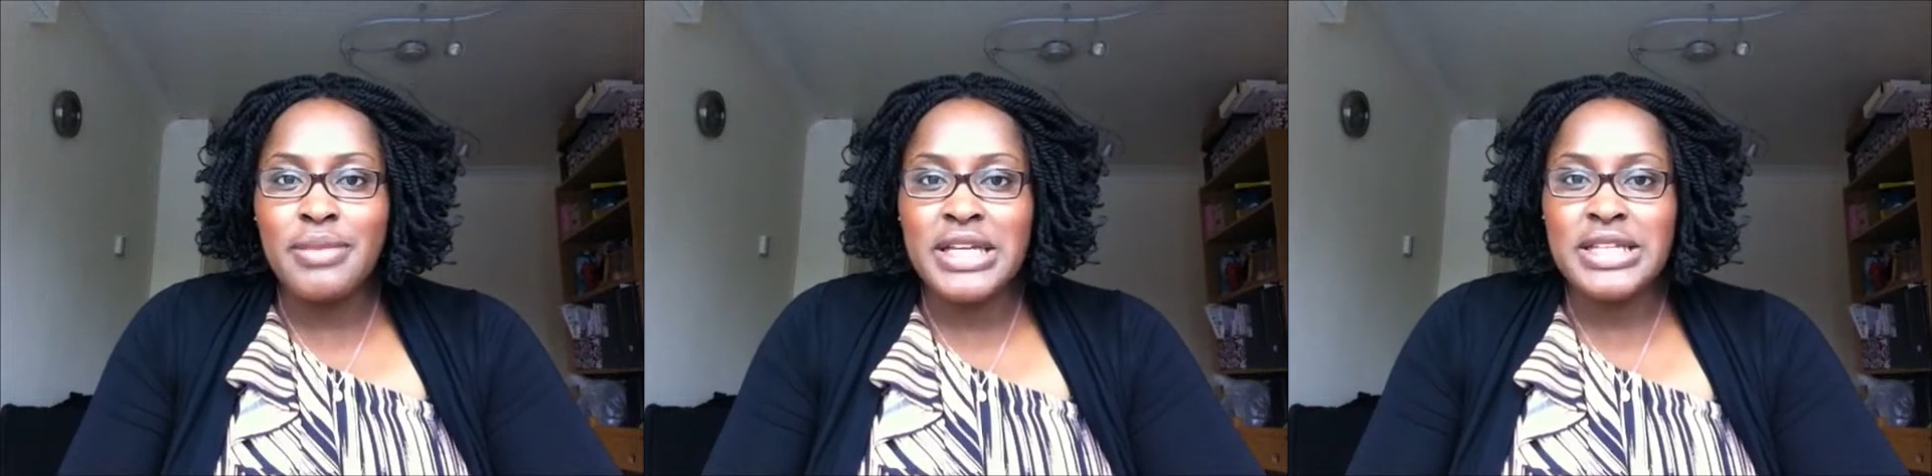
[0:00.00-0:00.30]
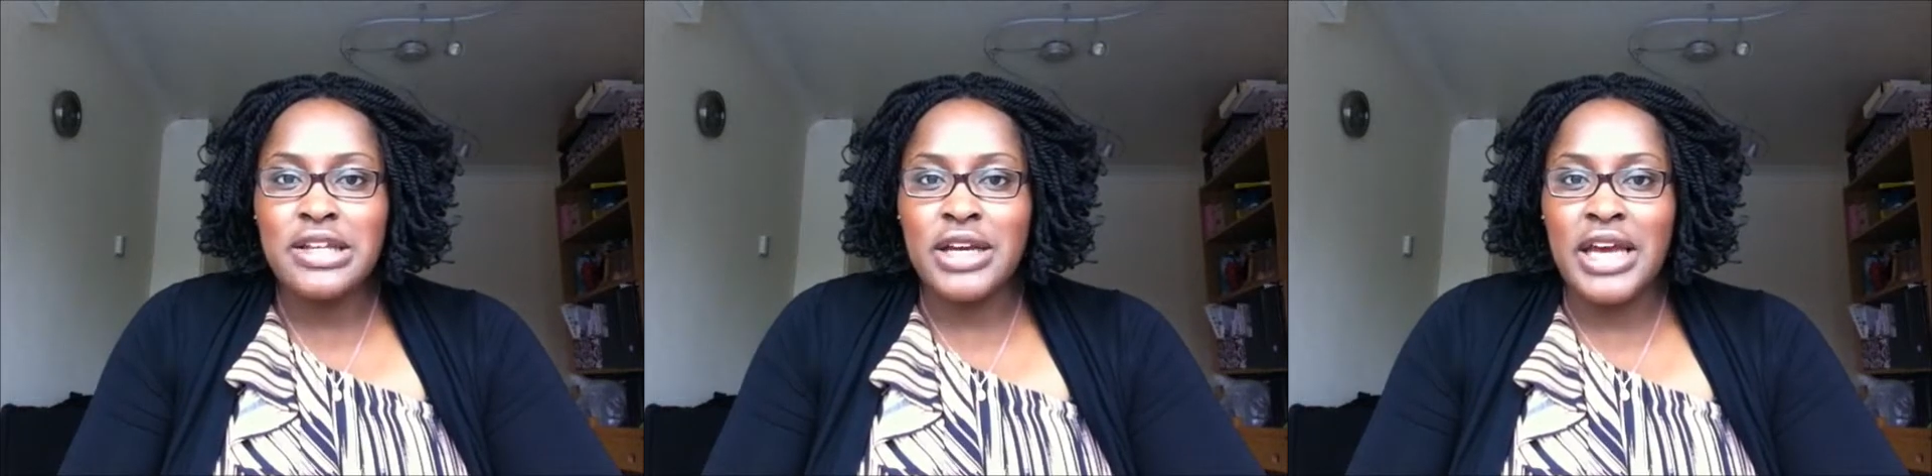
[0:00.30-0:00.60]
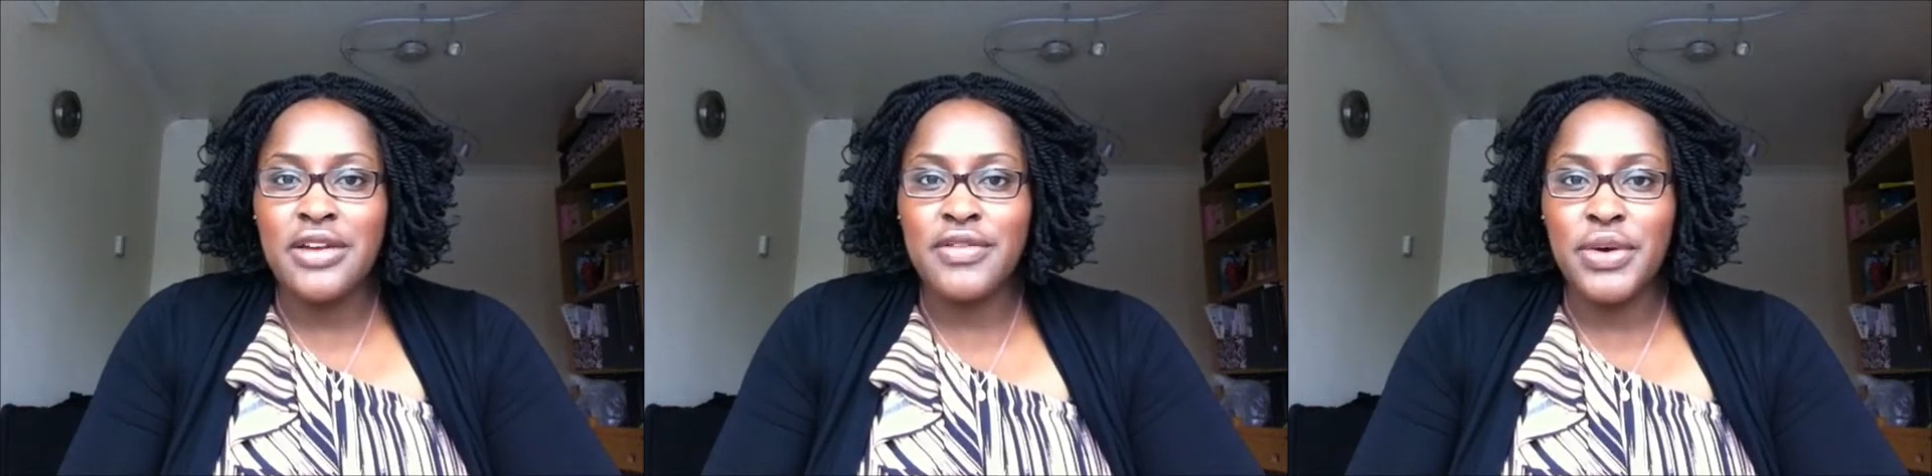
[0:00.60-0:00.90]
it makes it look
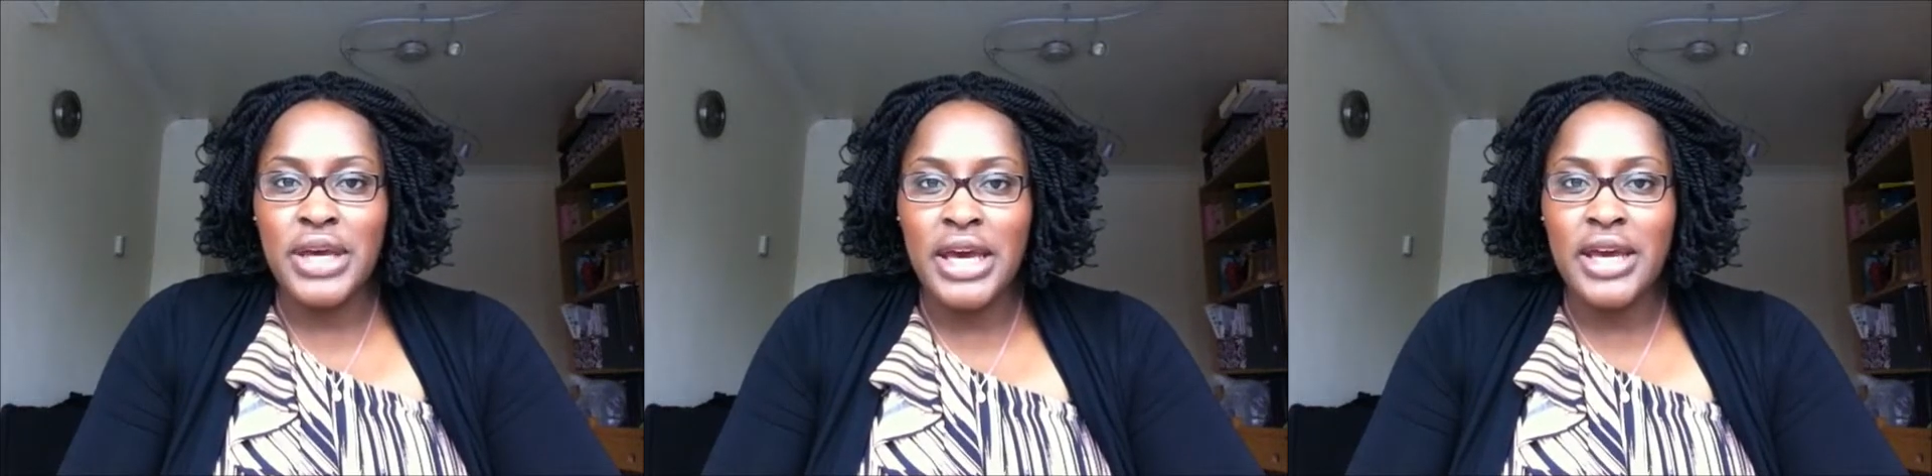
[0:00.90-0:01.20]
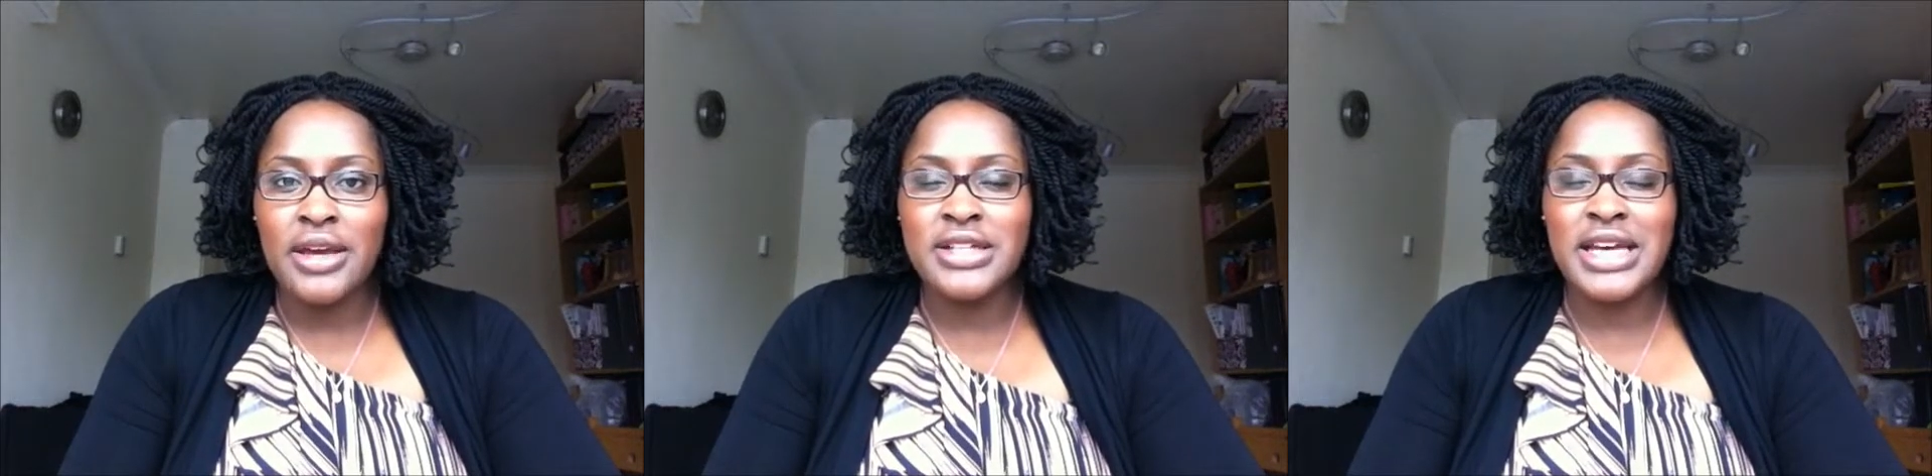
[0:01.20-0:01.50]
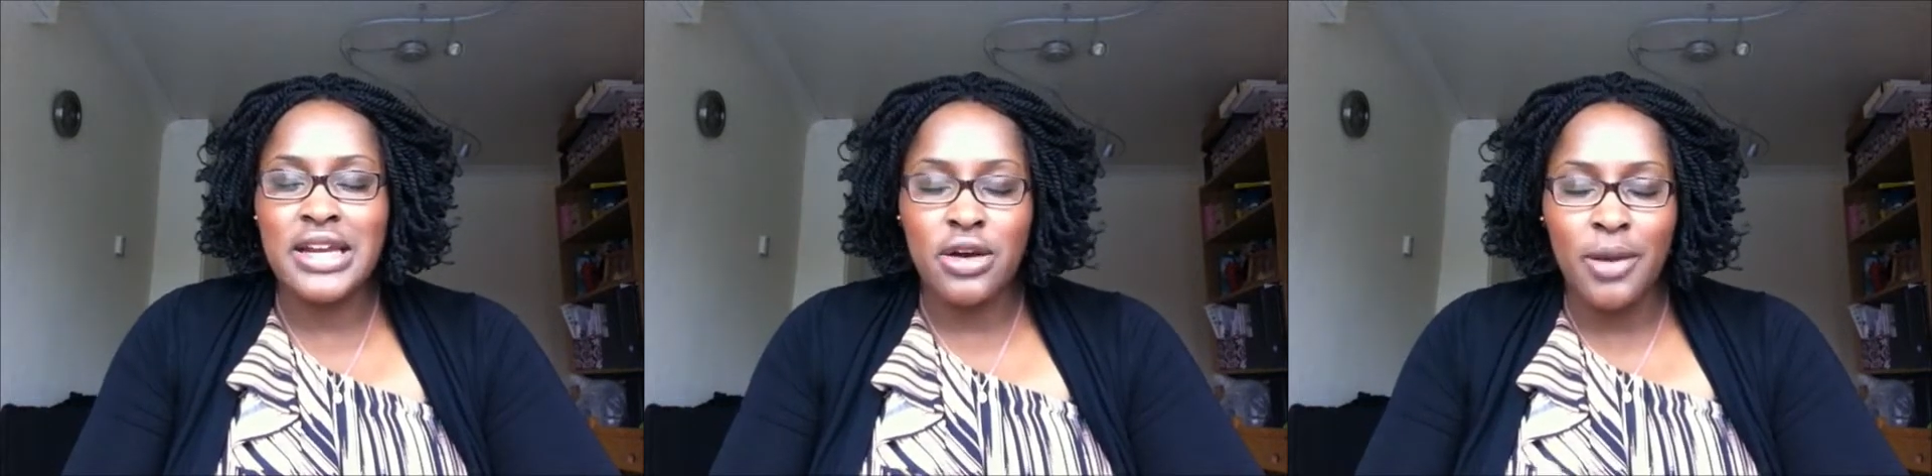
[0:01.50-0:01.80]
kind of okay,
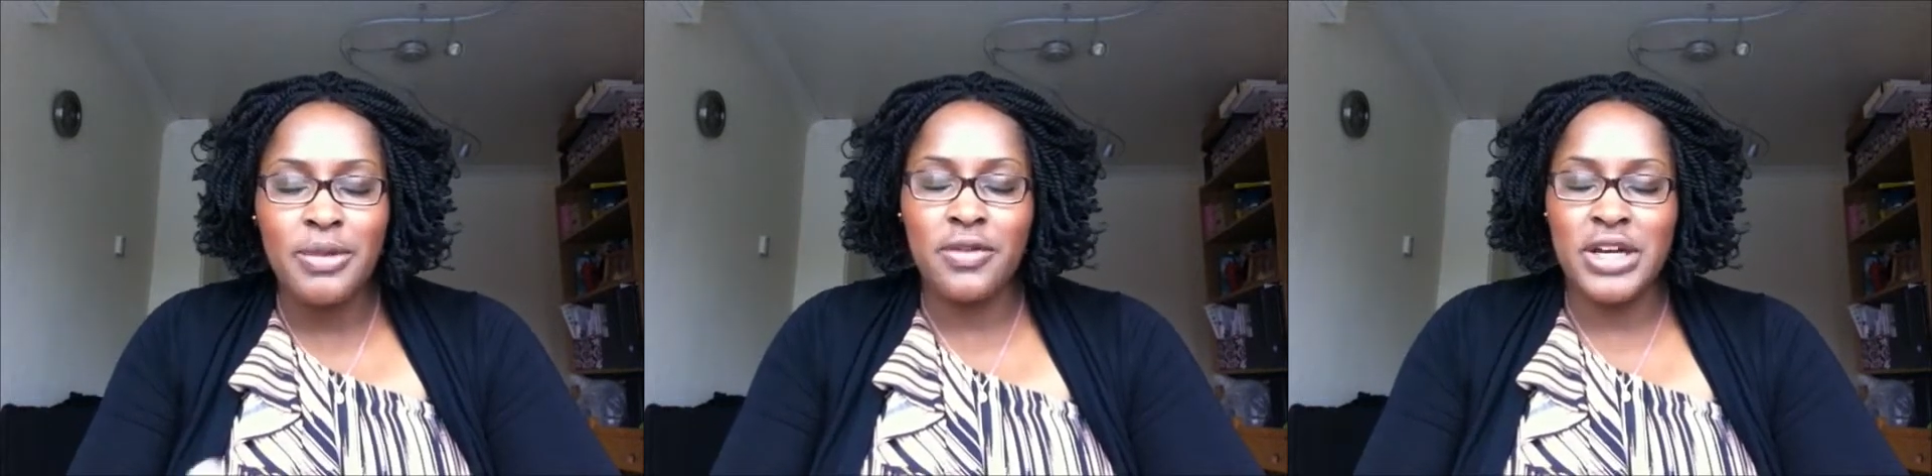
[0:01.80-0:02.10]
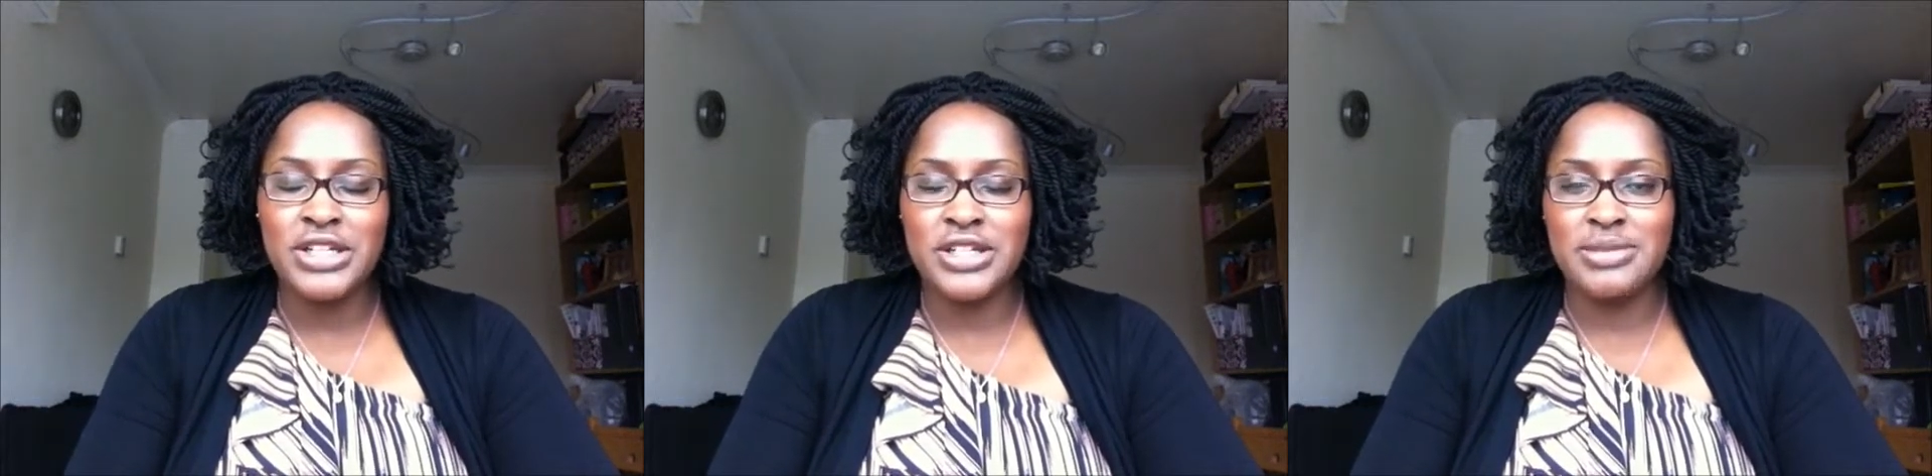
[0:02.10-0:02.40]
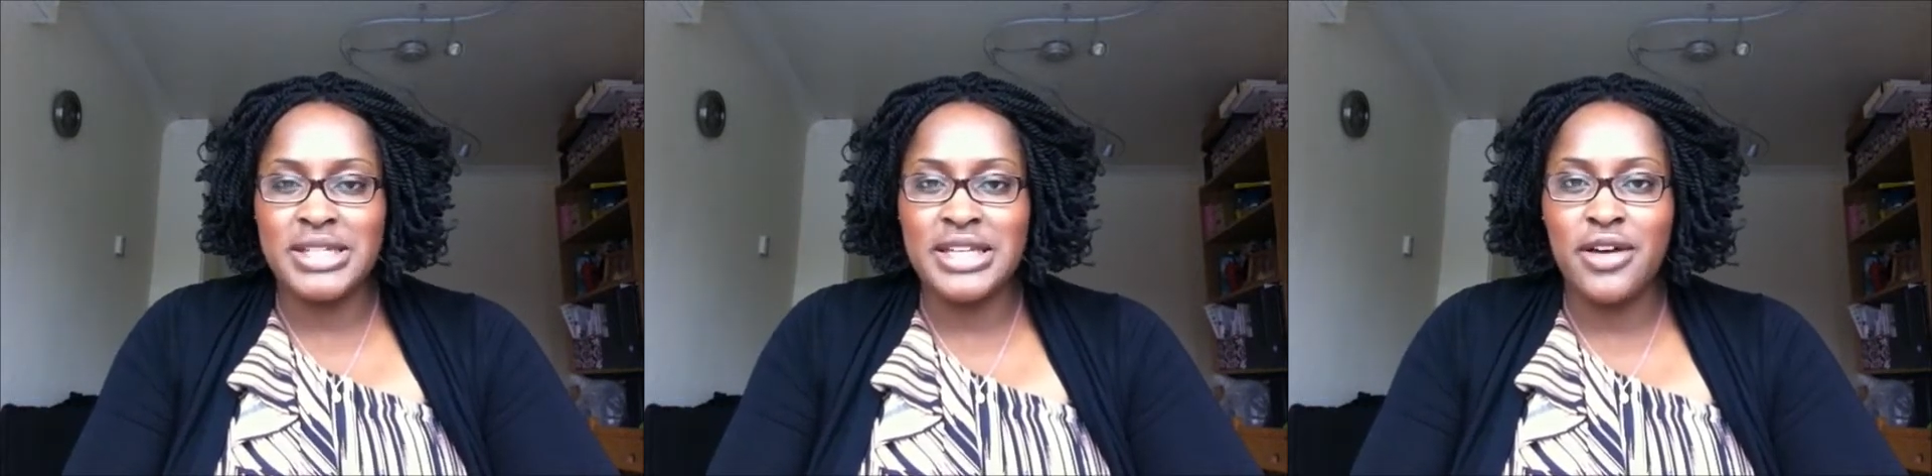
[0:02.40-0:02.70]
because I had a couple of
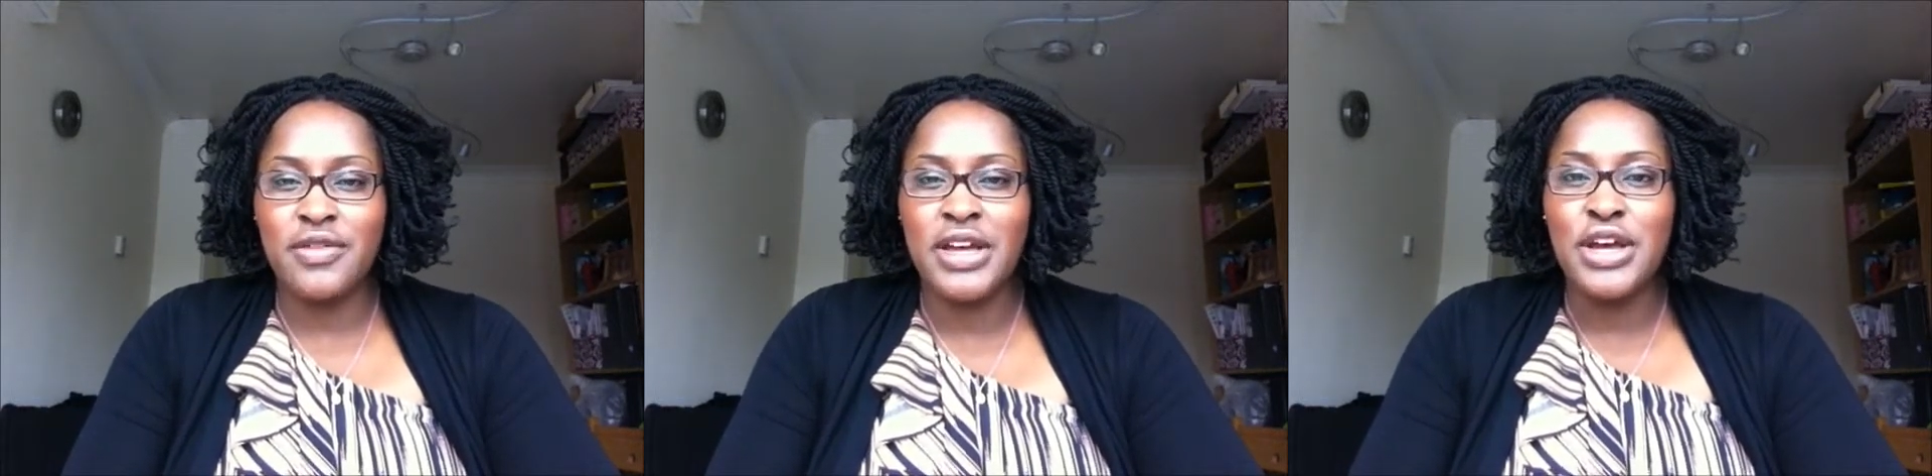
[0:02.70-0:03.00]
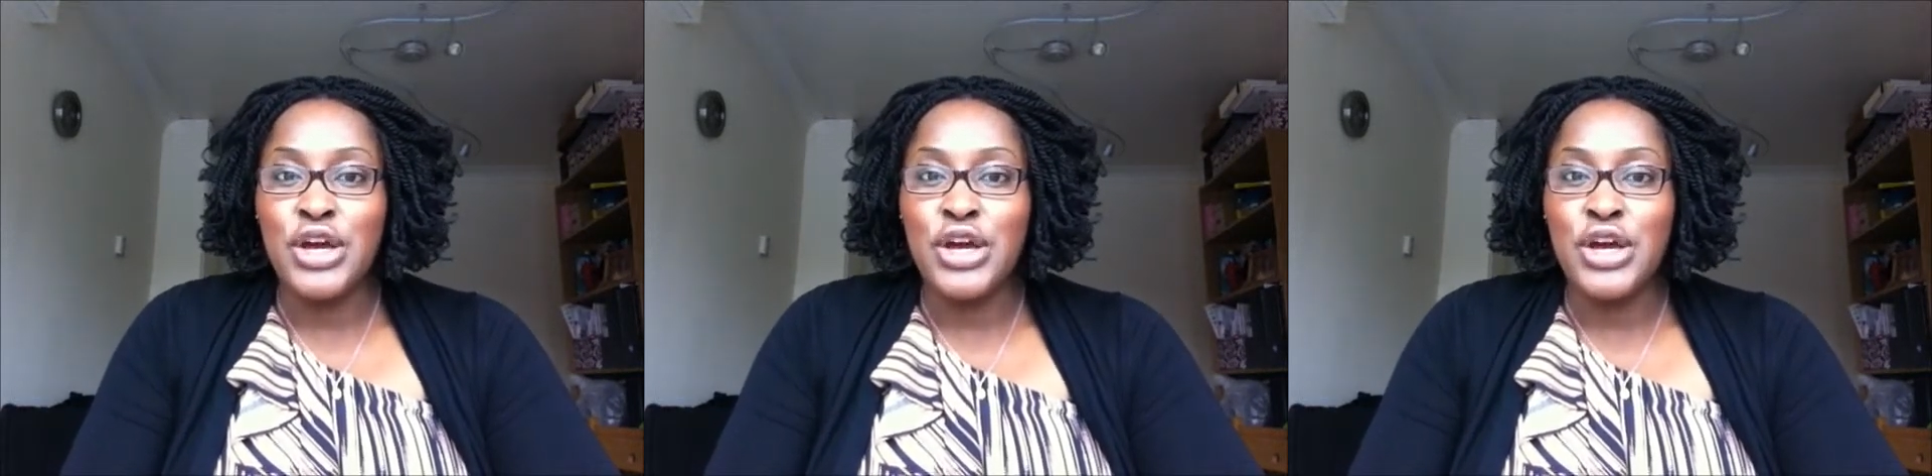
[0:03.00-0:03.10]
questions myself